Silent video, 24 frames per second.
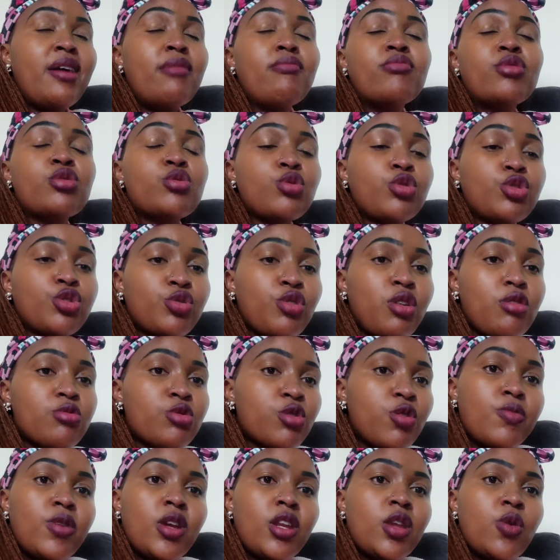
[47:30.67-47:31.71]
I'm so sure
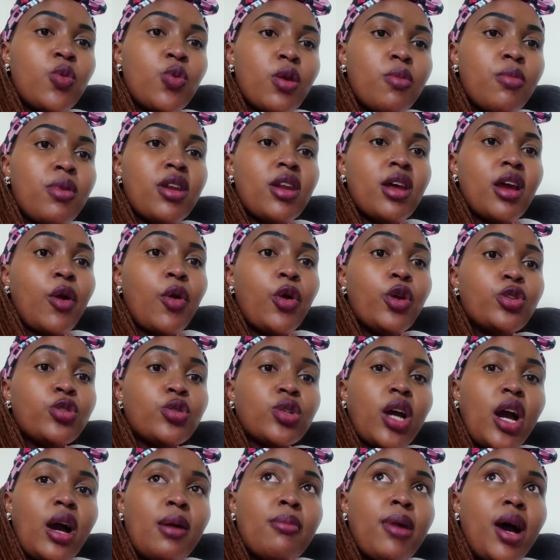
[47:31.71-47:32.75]
so many women are going
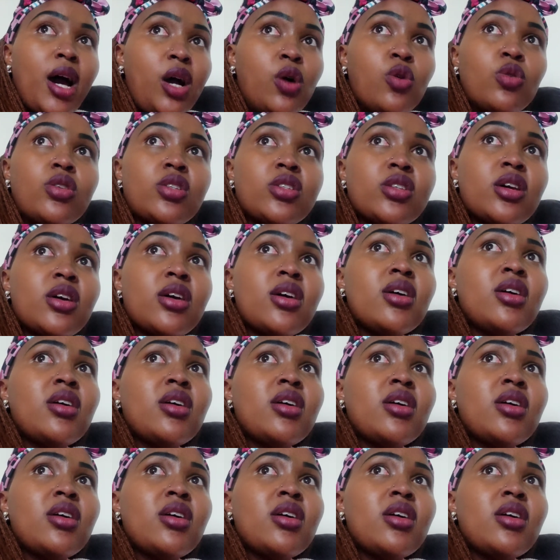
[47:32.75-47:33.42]
to come out.